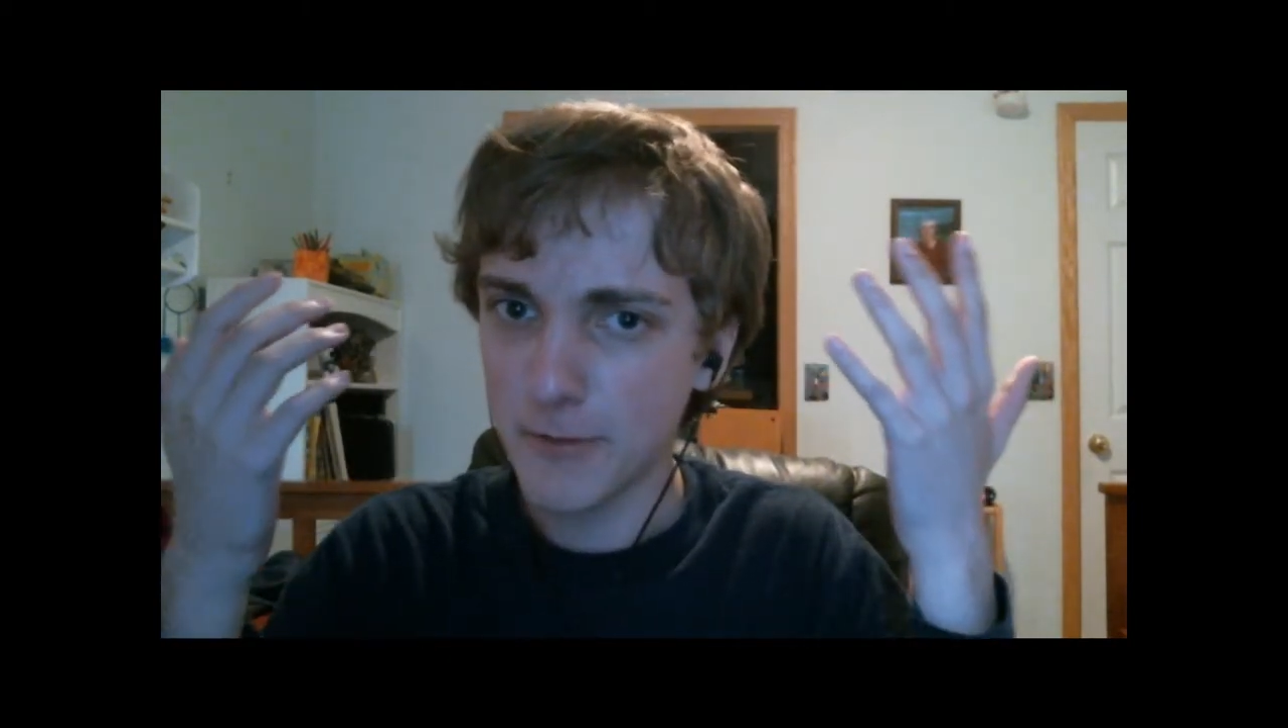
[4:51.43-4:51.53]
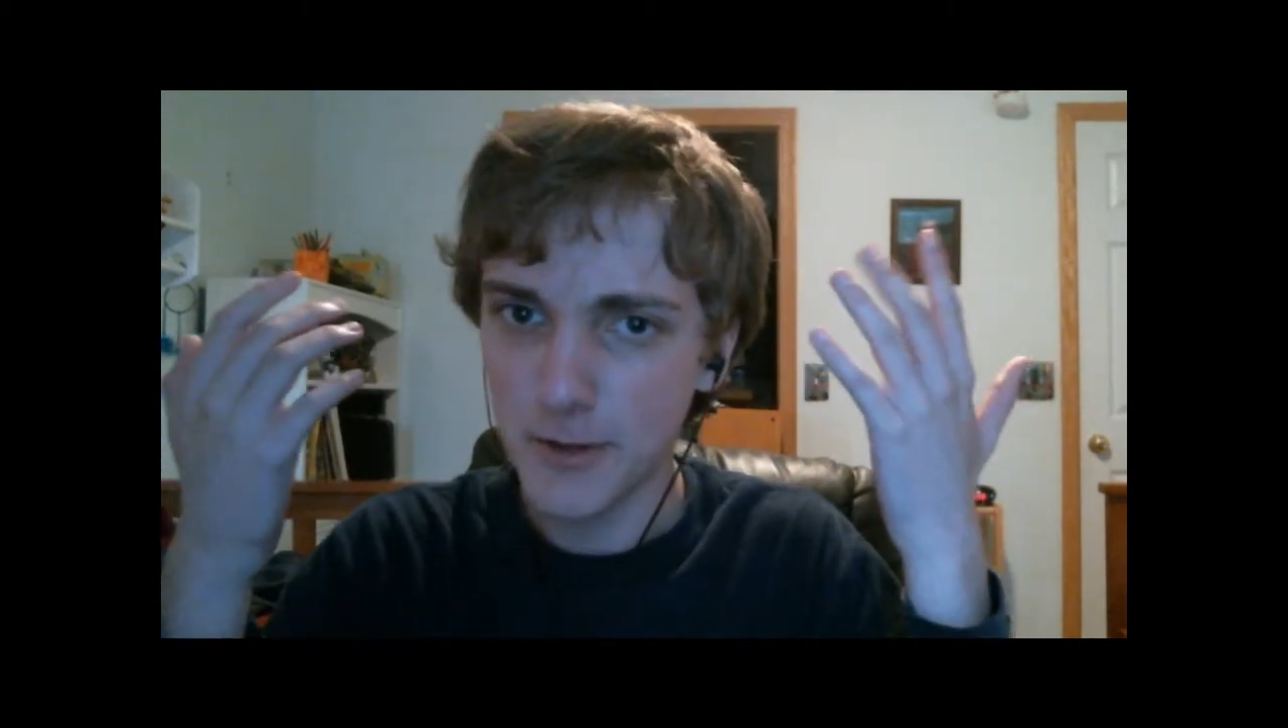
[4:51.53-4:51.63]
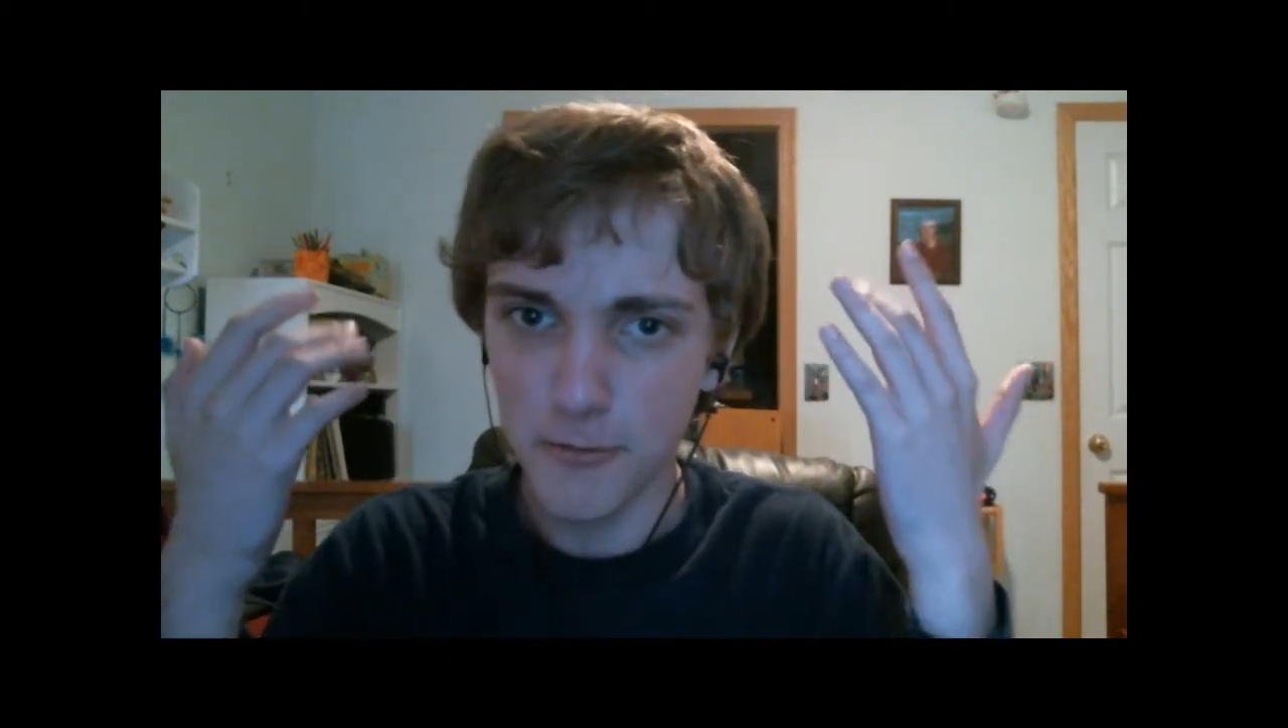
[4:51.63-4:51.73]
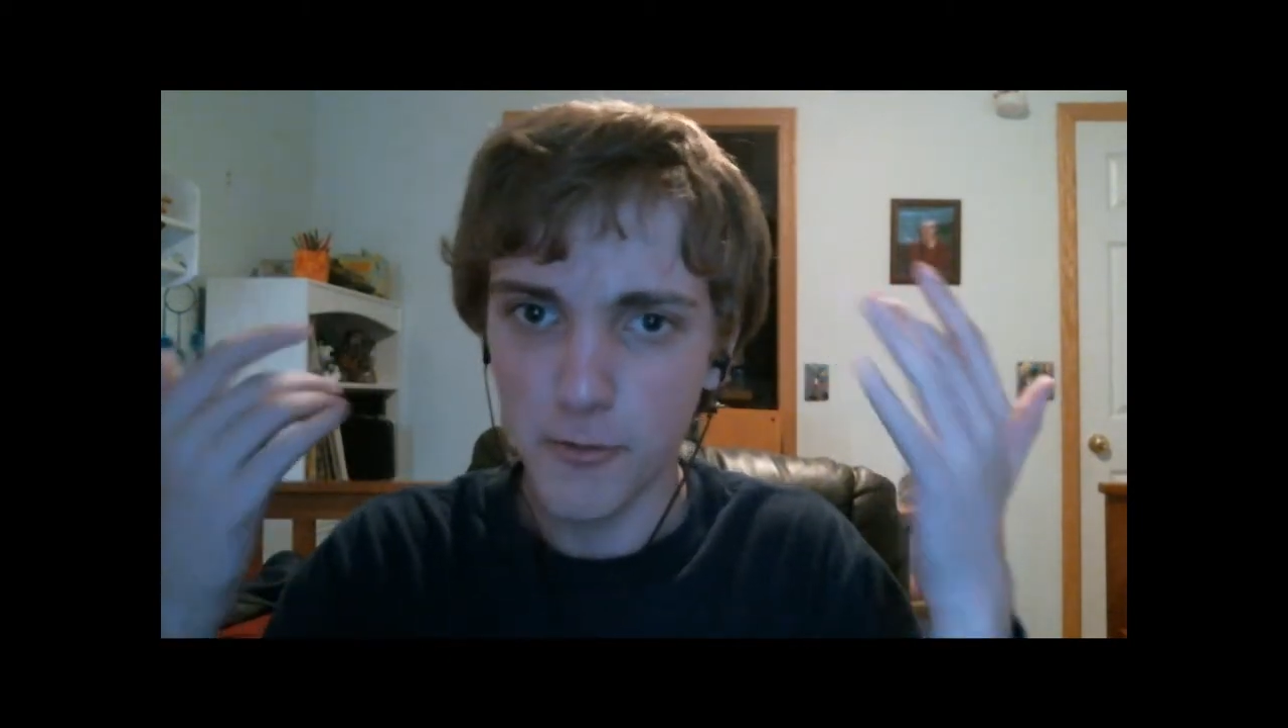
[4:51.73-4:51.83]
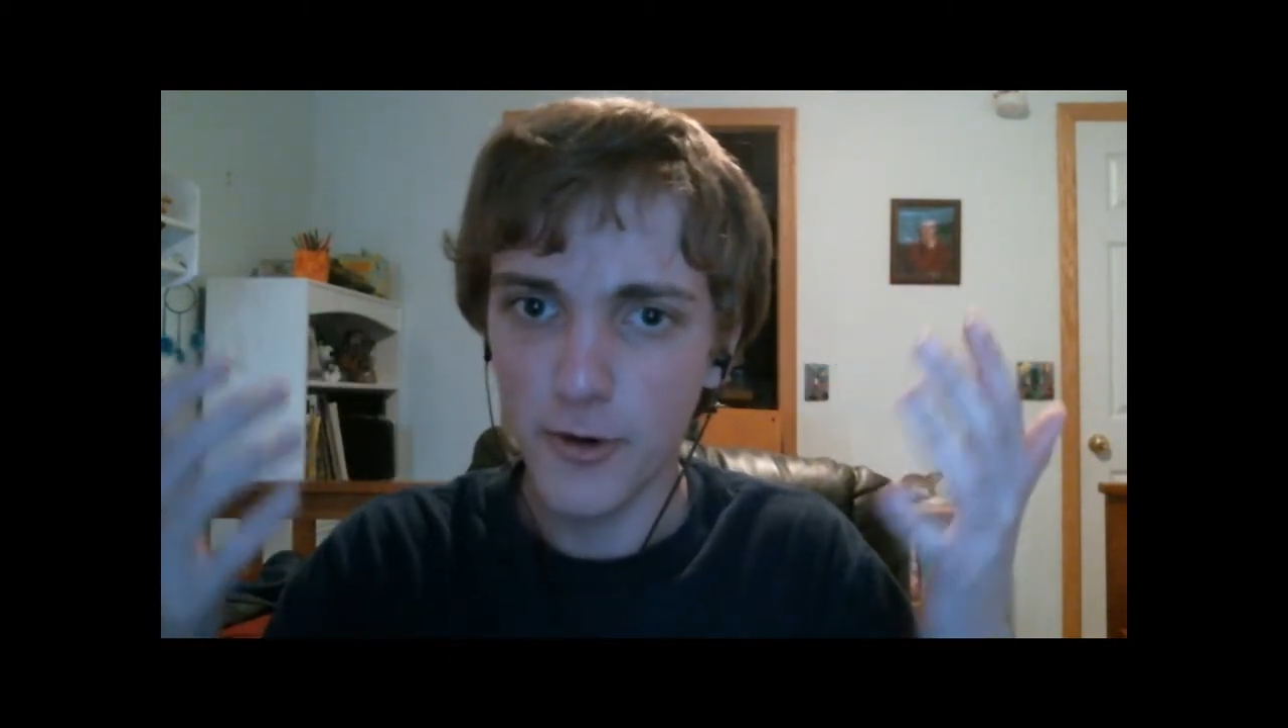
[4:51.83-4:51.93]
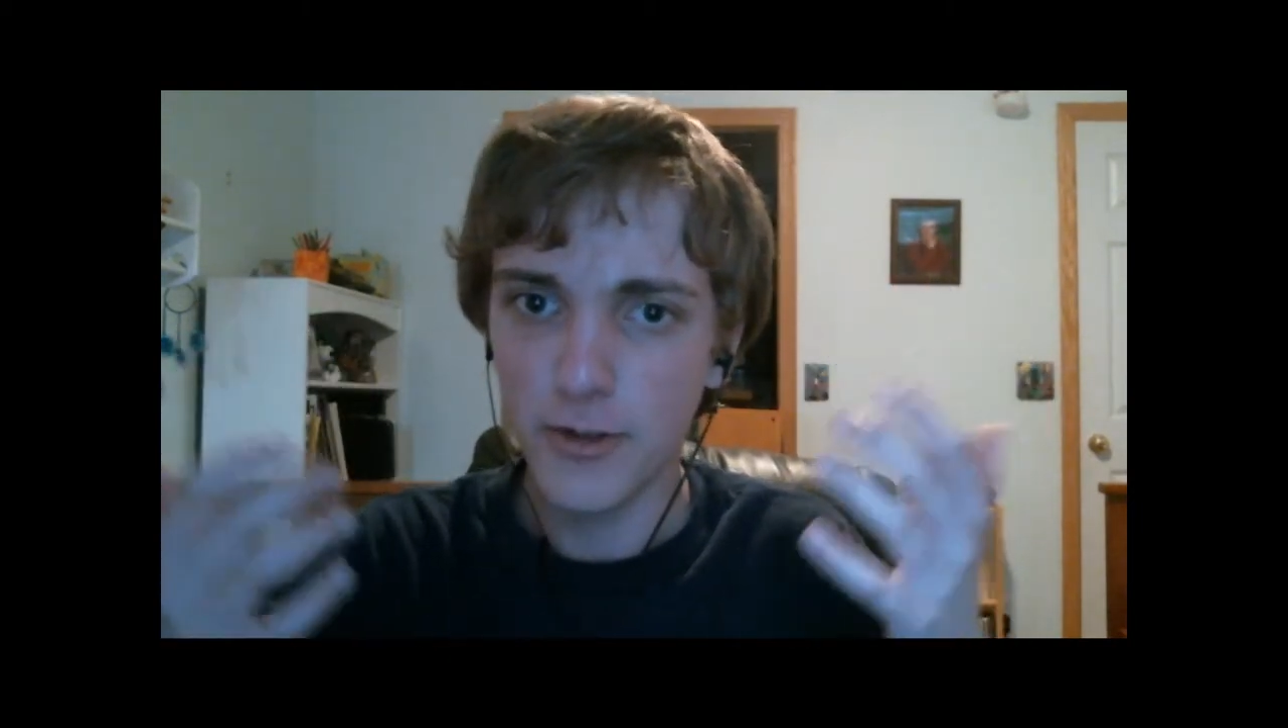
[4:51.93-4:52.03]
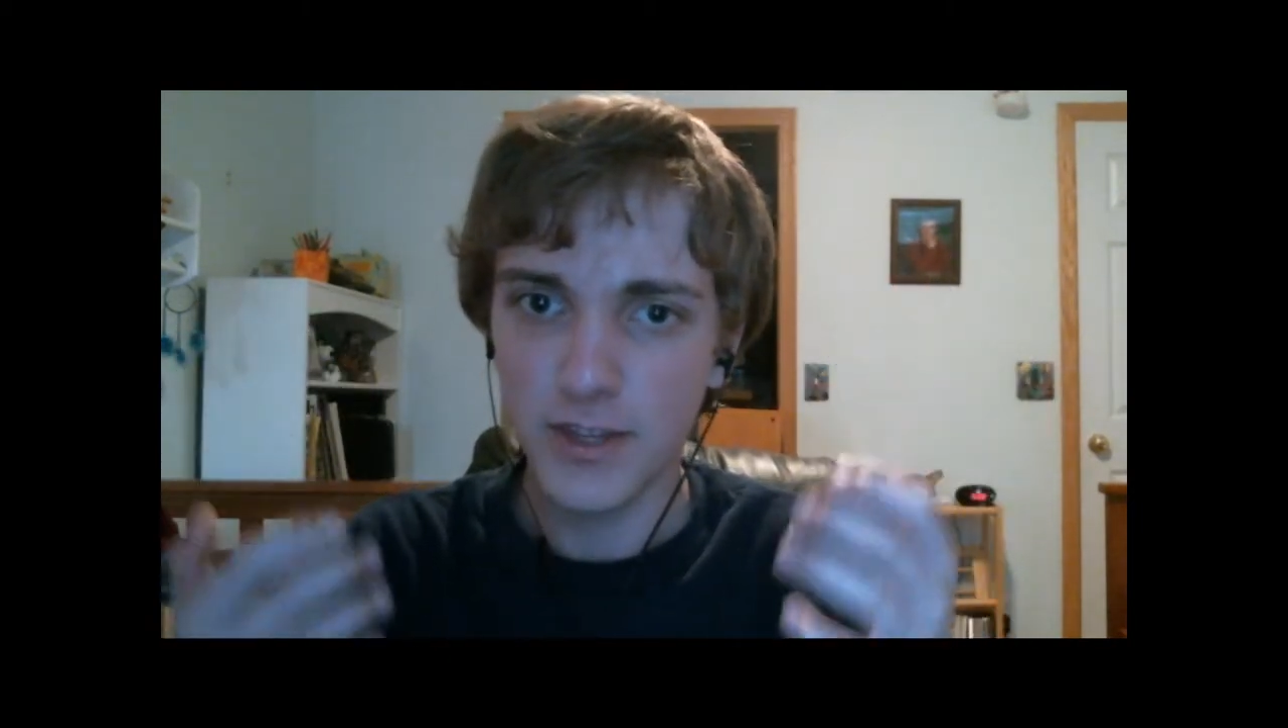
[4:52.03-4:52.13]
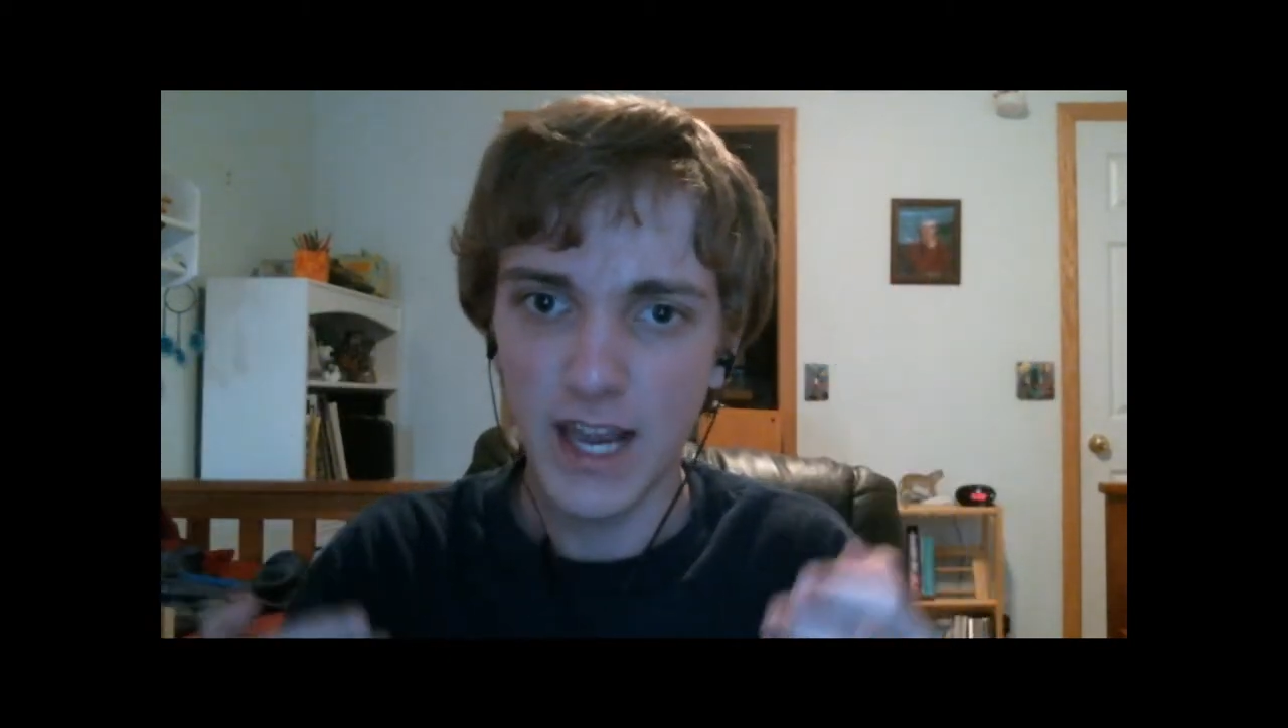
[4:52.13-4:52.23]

from the worst